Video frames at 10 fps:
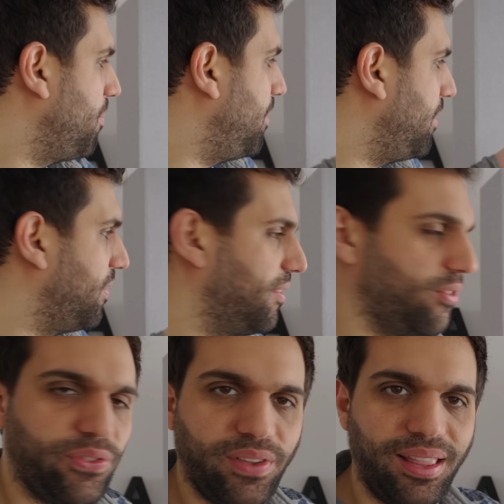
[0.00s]
but the
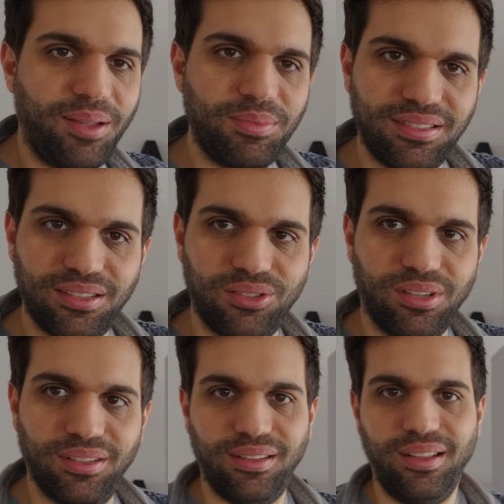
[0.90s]
filling
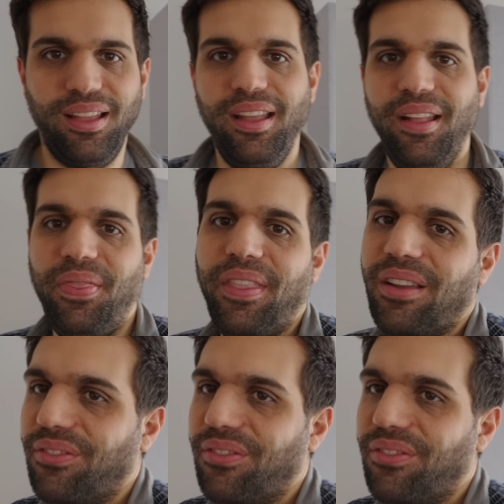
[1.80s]
material, that